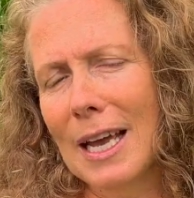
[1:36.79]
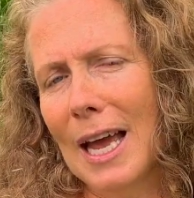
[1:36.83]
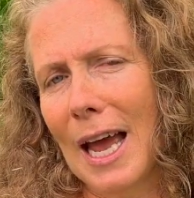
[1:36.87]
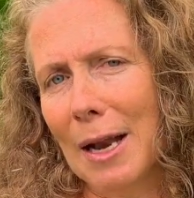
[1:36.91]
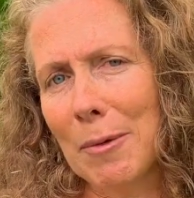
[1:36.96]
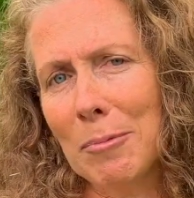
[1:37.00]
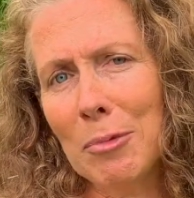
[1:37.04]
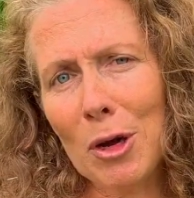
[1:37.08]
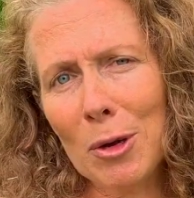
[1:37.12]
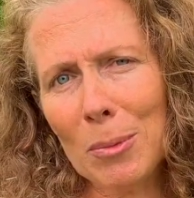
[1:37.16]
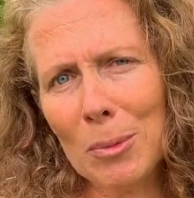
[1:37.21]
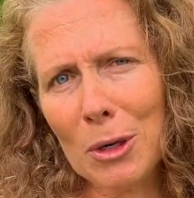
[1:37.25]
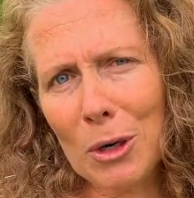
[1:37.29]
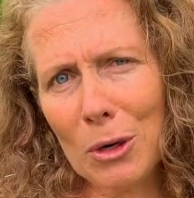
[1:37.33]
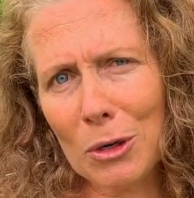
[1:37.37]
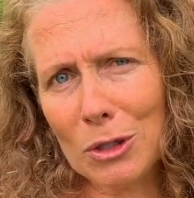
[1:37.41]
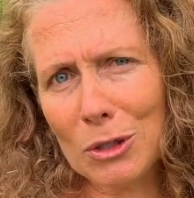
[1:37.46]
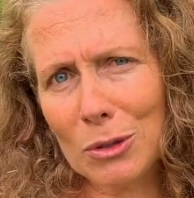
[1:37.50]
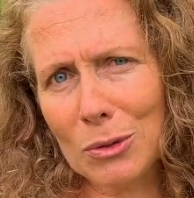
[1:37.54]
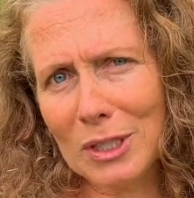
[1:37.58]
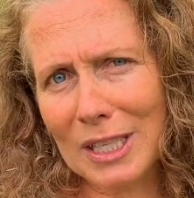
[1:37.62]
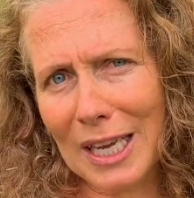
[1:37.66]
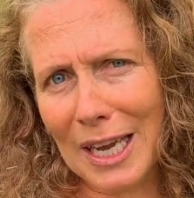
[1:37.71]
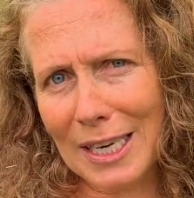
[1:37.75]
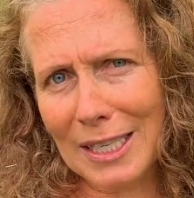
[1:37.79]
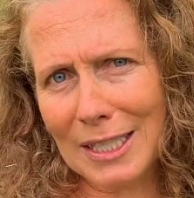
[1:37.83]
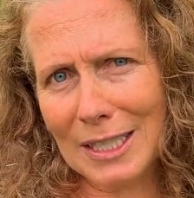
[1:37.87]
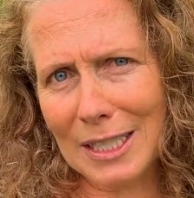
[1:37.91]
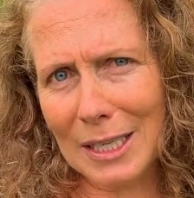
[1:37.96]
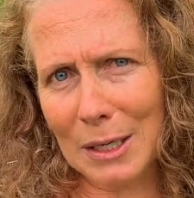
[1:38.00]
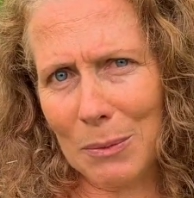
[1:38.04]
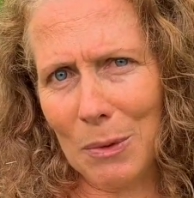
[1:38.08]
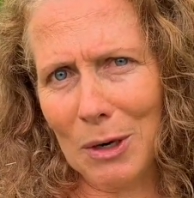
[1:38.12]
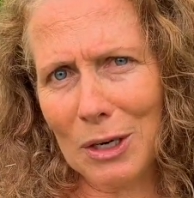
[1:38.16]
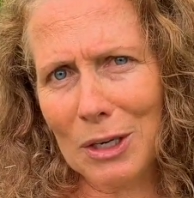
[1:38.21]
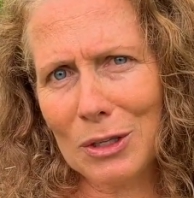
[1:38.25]
And permaculture is
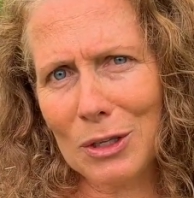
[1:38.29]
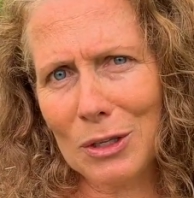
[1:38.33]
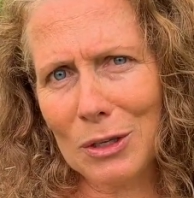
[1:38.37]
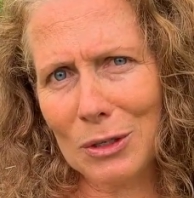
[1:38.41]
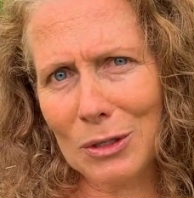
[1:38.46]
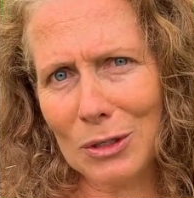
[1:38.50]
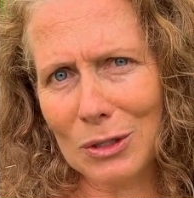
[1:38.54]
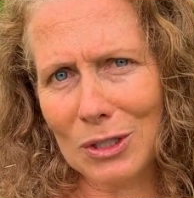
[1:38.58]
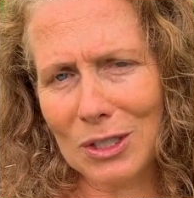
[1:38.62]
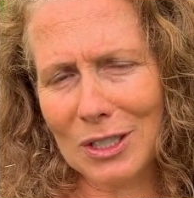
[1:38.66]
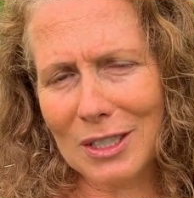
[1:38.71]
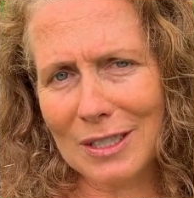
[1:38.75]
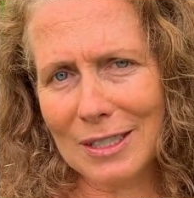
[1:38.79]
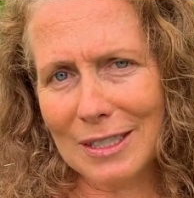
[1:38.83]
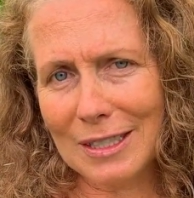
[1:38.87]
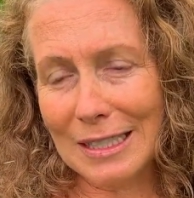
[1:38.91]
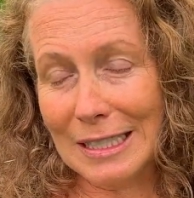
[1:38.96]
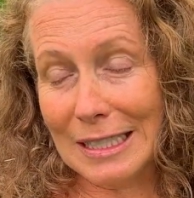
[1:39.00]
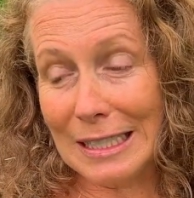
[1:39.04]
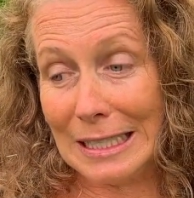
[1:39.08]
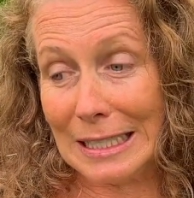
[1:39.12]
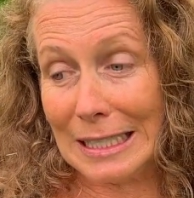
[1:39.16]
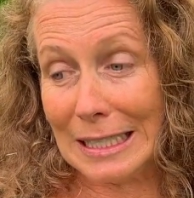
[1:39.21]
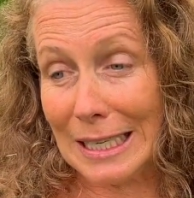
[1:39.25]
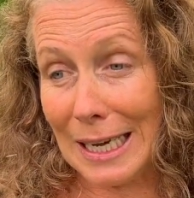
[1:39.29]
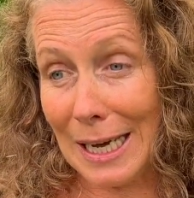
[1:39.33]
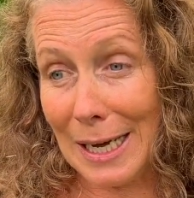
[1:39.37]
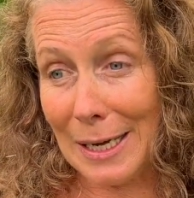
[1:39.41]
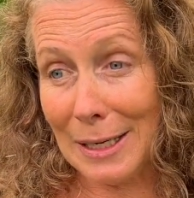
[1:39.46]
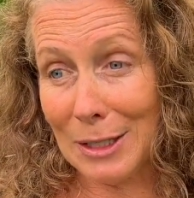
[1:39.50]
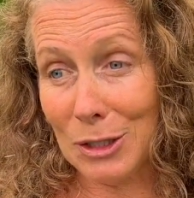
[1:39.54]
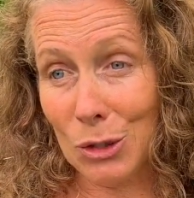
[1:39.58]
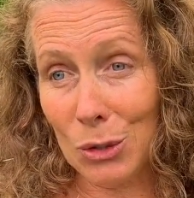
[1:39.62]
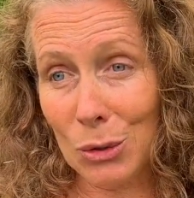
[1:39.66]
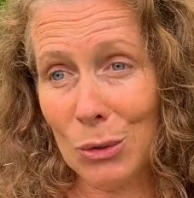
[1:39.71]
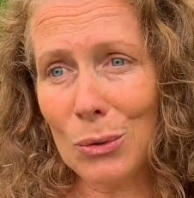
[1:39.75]
actually one of those
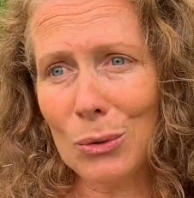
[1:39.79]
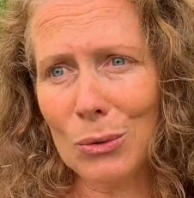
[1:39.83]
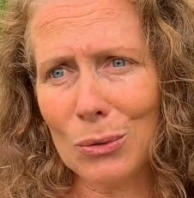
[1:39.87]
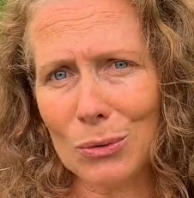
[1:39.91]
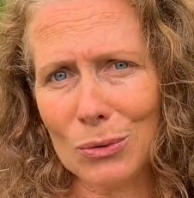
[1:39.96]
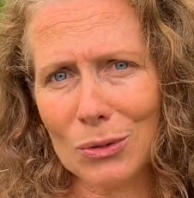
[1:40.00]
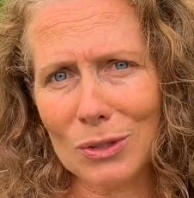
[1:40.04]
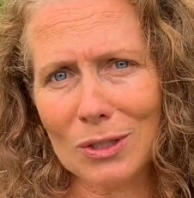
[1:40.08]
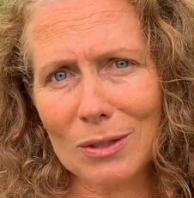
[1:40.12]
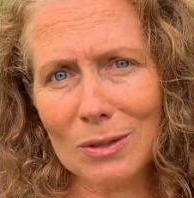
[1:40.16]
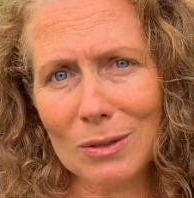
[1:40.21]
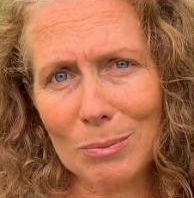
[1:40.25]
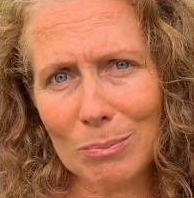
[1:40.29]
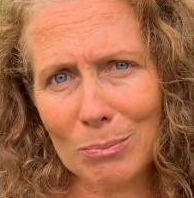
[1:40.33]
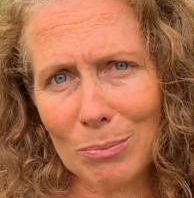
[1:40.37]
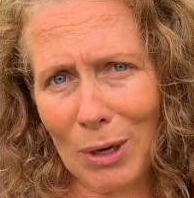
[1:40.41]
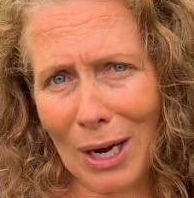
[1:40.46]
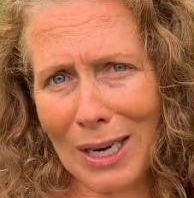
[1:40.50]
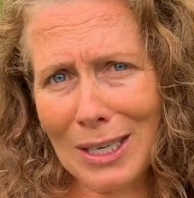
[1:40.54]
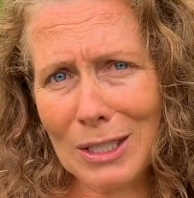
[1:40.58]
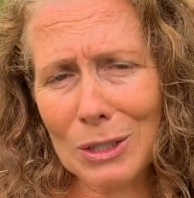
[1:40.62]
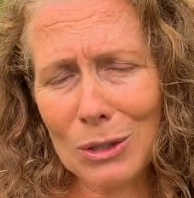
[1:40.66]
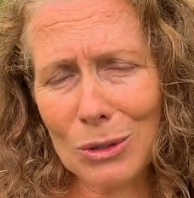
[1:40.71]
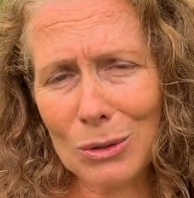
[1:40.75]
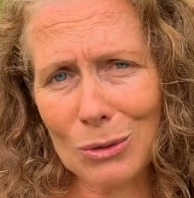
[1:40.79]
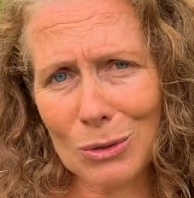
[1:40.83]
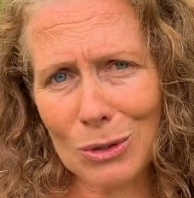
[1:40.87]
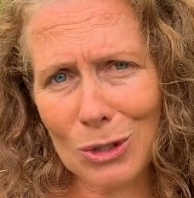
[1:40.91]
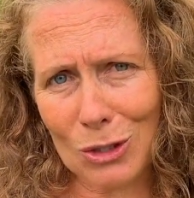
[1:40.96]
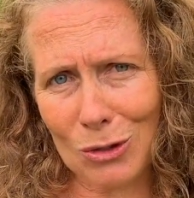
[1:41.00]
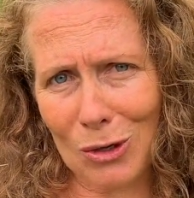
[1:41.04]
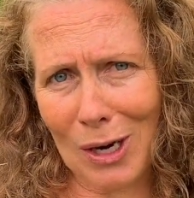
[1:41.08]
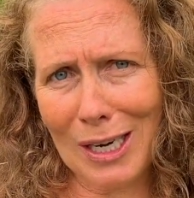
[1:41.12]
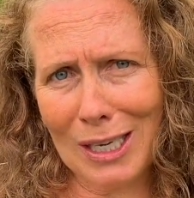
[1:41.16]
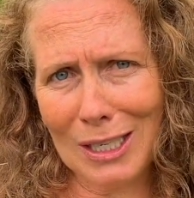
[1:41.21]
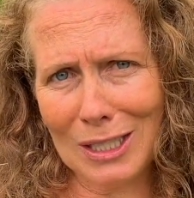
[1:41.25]
tools, practical
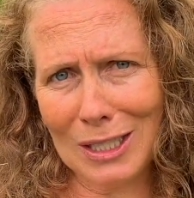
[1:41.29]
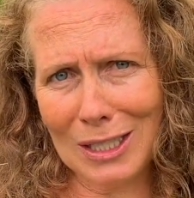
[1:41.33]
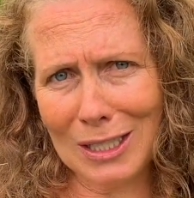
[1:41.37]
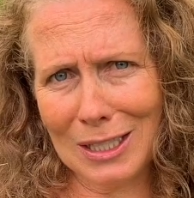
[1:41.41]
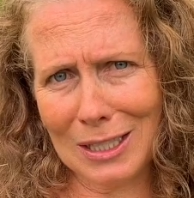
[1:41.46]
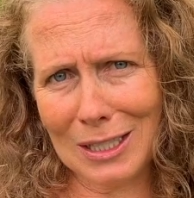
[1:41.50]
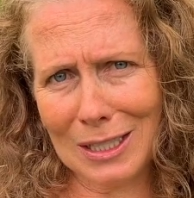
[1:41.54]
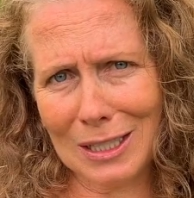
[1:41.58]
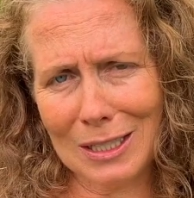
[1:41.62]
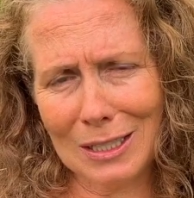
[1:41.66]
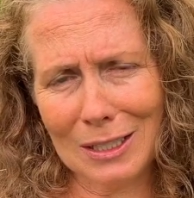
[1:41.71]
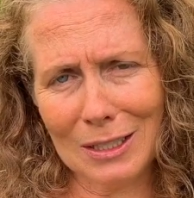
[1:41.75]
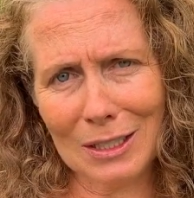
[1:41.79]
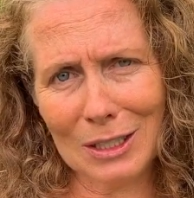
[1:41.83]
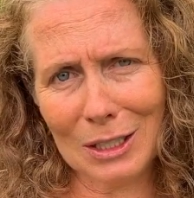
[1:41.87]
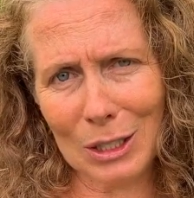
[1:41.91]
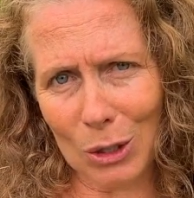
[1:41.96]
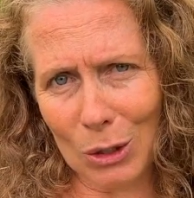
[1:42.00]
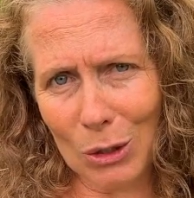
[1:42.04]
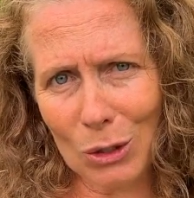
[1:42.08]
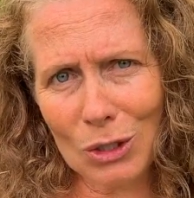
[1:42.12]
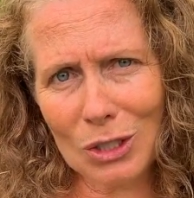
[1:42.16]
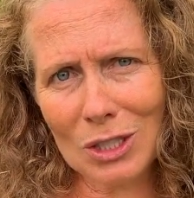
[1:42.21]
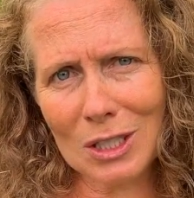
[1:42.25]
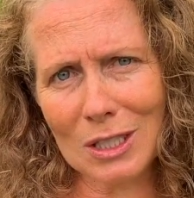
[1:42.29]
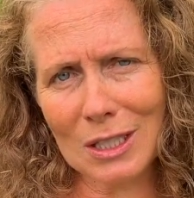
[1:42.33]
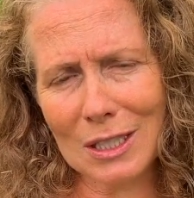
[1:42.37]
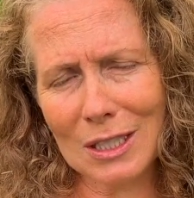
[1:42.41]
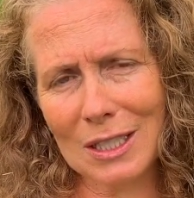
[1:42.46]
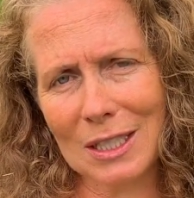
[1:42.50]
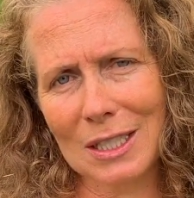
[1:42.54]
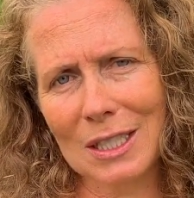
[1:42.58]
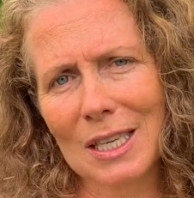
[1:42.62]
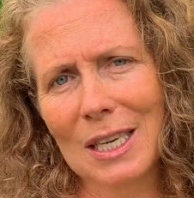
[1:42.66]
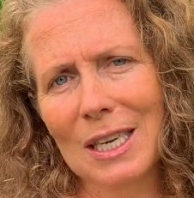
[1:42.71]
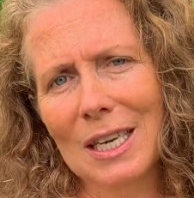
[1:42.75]
strategies and
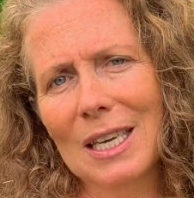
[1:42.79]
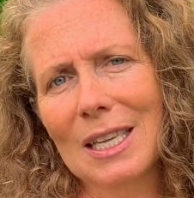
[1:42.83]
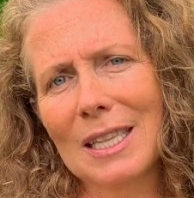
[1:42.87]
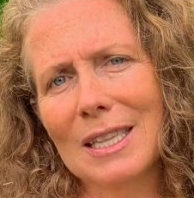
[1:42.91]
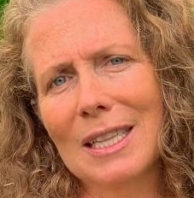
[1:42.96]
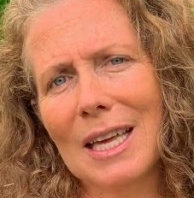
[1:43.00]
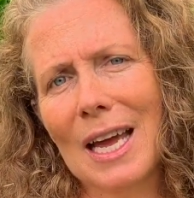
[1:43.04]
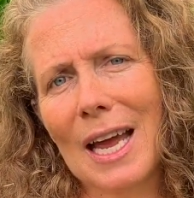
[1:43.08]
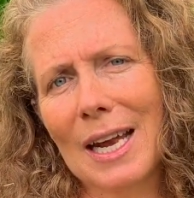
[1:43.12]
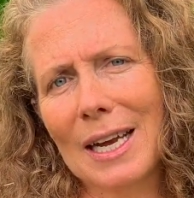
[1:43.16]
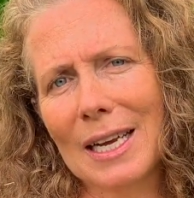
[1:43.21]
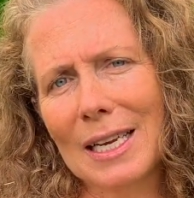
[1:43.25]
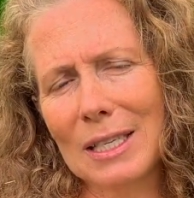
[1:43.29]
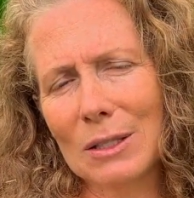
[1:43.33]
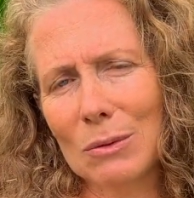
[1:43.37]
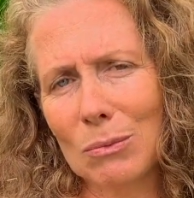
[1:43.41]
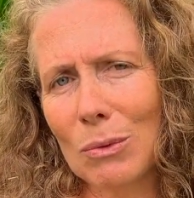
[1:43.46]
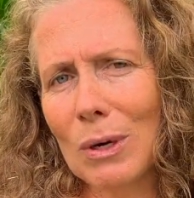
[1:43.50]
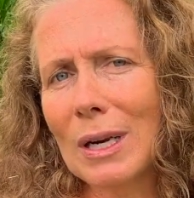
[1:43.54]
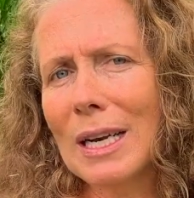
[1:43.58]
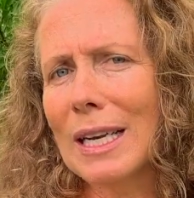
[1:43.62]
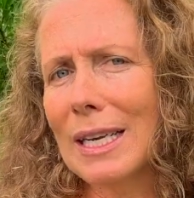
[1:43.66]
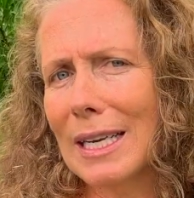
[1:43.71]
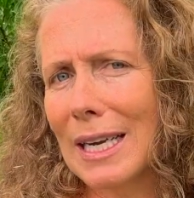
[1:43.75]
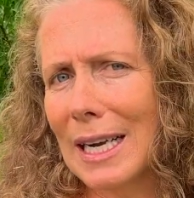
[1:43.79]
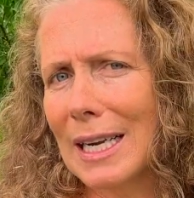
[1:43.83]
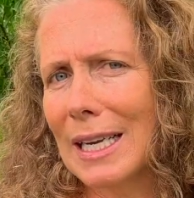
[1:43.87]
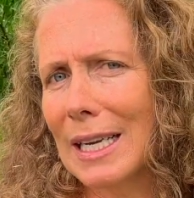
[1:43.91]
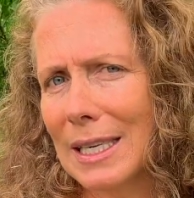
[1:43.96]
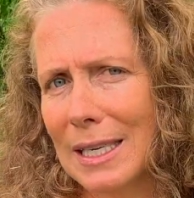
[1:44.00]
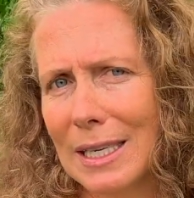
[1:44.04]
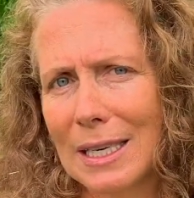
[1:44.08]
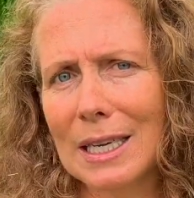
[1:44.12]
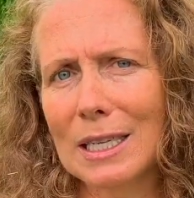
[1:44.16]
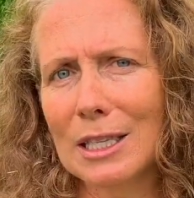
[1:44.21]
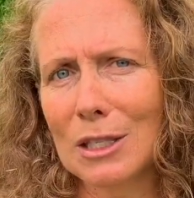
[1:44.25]
solutions that is really
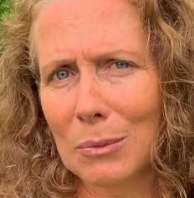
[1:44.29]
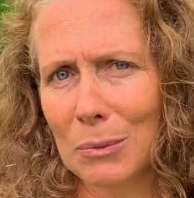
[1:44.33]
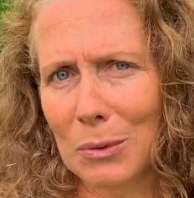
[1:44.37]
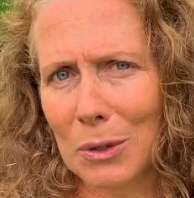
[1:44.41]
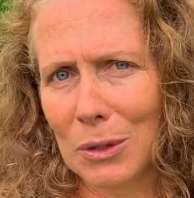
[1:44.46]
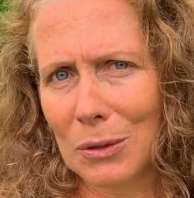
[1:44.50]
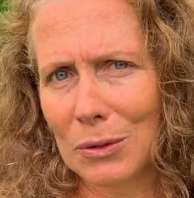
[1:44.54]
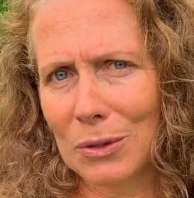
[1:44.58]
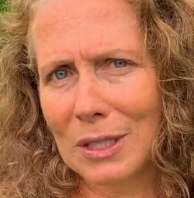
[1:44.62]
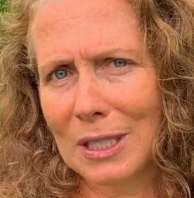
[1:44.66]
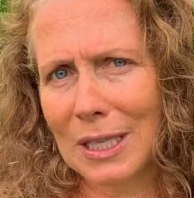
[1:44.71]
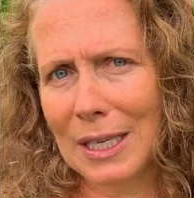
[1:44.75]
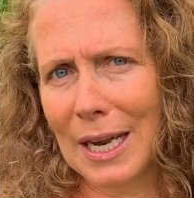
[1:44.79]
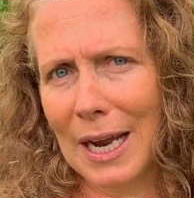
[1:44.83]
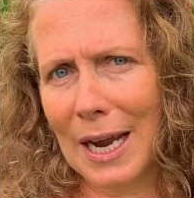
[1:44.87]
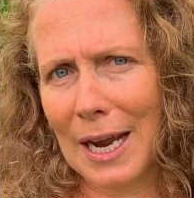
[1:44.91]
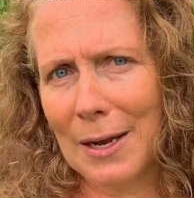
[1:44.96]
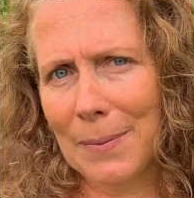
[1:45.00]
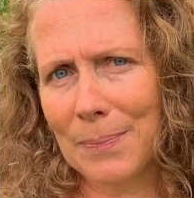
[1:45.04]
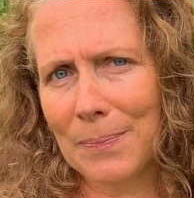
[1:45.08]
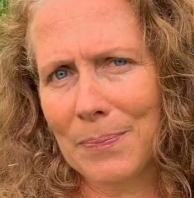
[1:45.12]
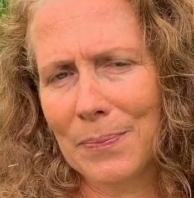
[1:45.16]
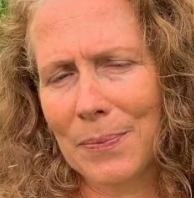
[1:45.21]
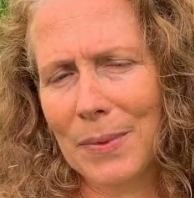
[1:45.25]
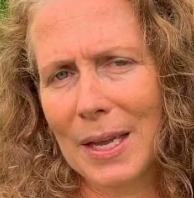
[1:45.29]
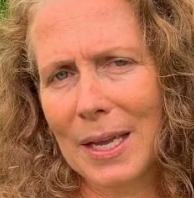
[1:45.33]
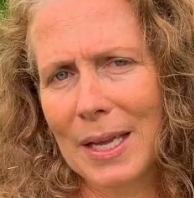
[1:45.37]
needed in the world today.